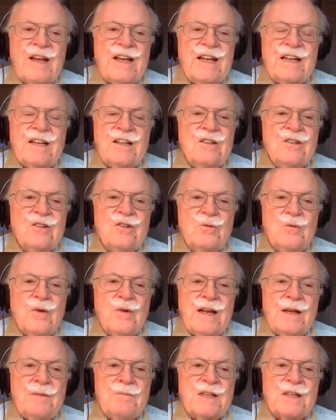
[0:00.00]
he didn't do
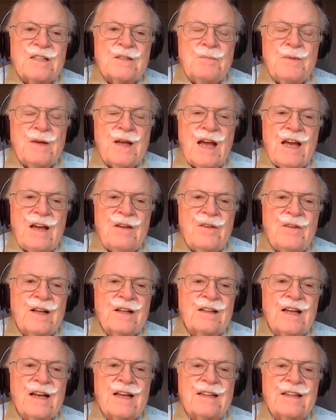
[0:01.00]
any
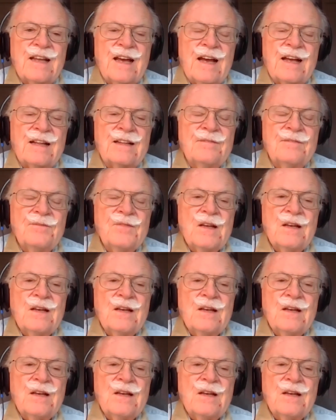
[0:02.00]
misbehaving like that.